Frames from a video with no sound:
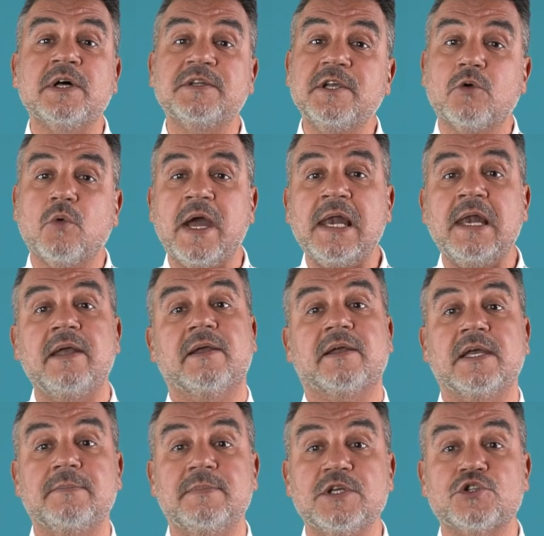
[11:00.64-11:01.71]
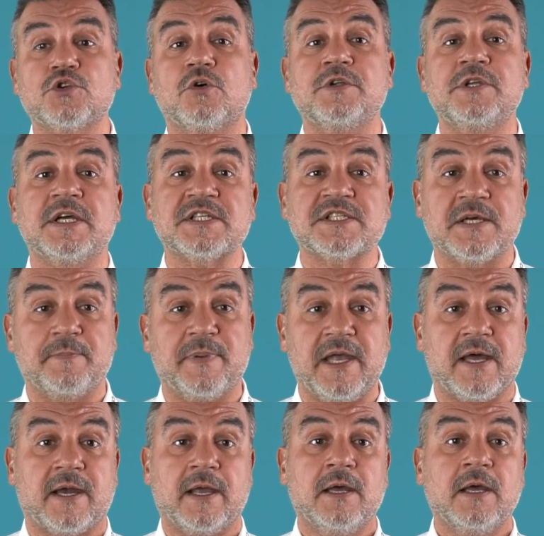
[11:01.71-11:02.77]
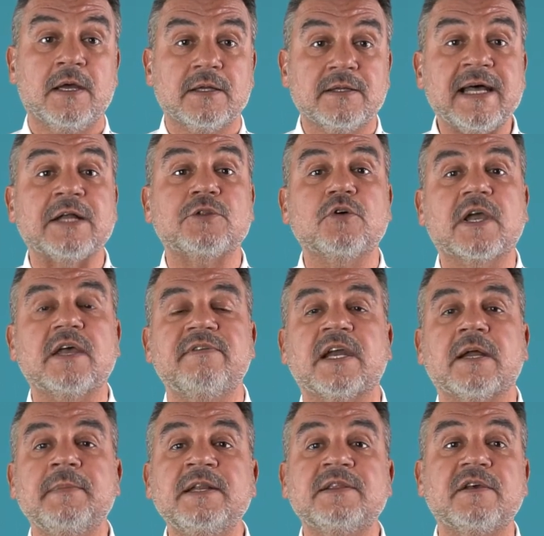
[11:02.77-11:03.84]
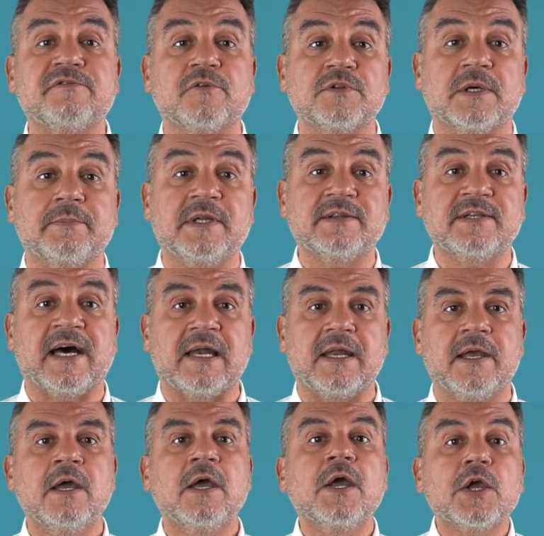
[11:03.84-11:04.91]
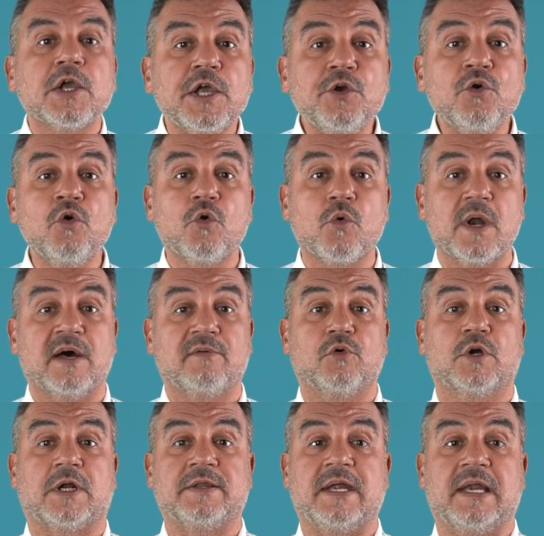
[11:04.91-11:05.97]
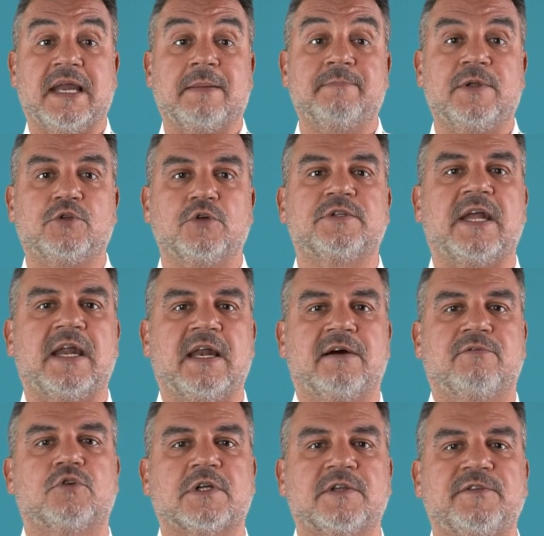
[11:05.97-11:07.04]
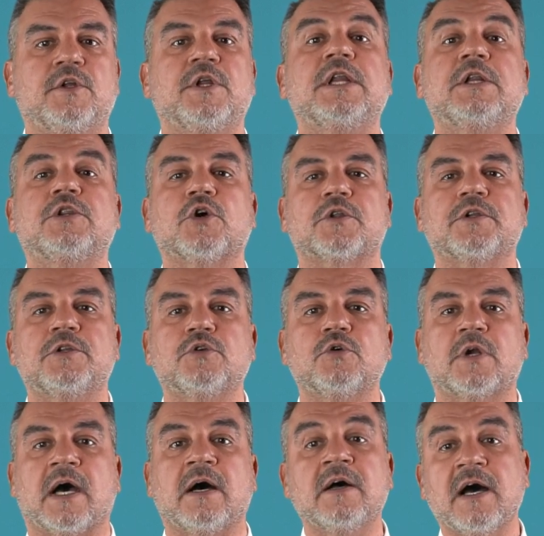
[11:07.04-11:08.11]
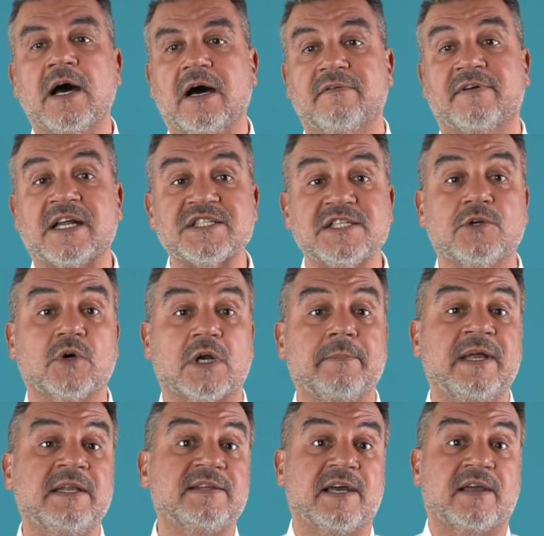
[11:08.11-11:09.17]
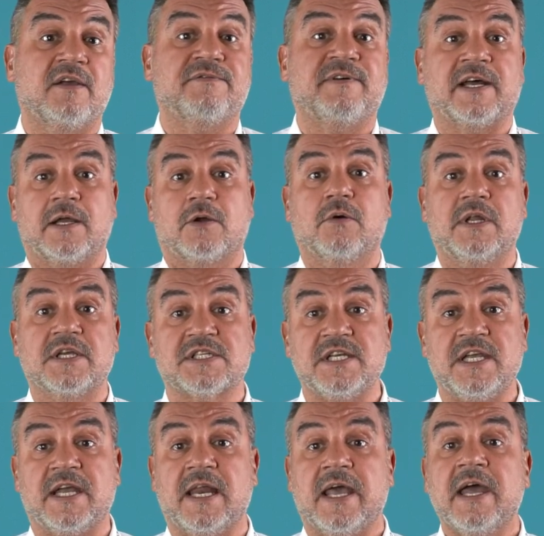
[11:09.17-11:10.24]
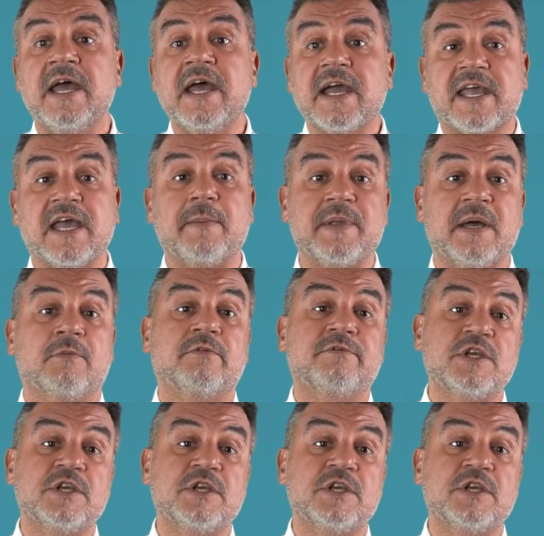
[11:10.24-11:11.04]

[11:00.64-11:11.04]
you really need to know, because it is entirely fundamental. Anyone working in the field of turning will eventually have to deal with the acronyms we have seen in these two lessons.